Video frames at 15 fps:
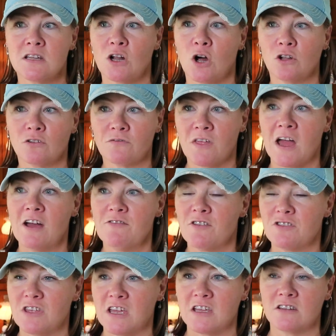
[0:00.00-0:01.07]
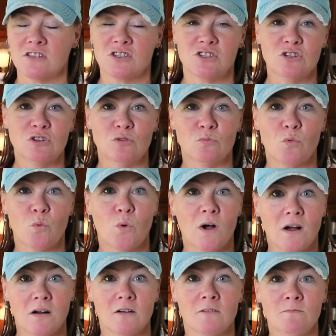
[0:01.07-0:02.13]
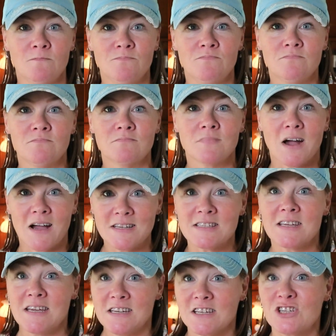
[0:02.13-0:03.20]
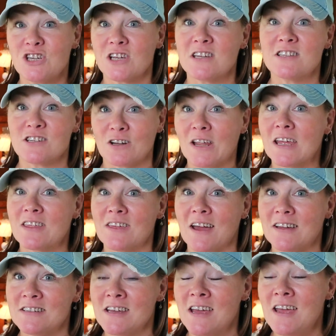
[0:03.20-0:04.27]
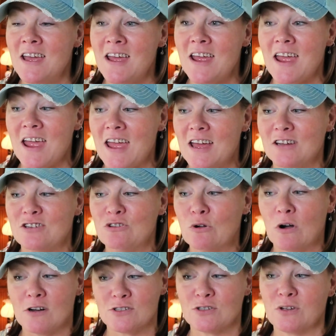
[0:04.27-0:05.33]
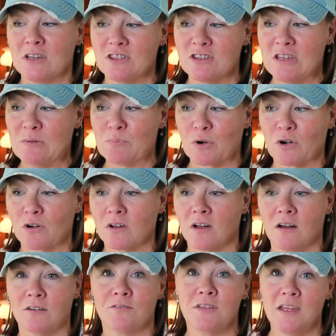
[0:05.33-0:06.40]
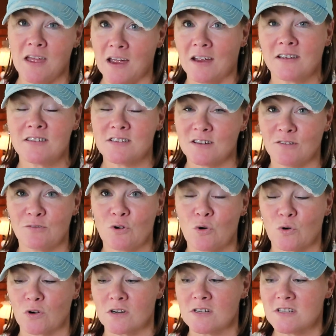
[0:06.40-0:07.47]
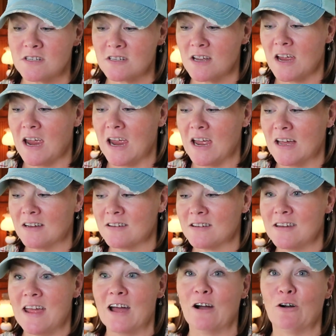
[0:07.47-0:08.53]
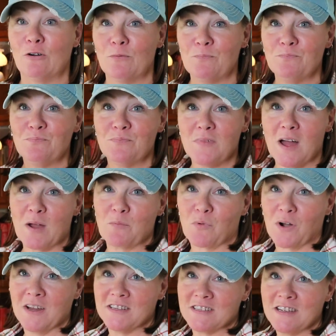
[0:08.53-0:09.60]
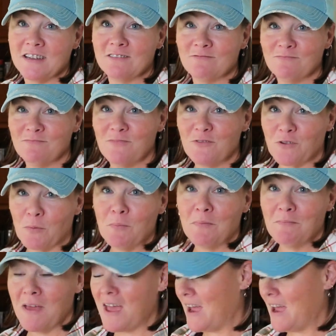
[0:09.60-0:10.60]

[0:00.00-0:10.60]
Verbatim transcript: and all of that that they consume. Well, Icelandic chickens are like that. And you also get the perk of the eggs, of course. And now I'm raising from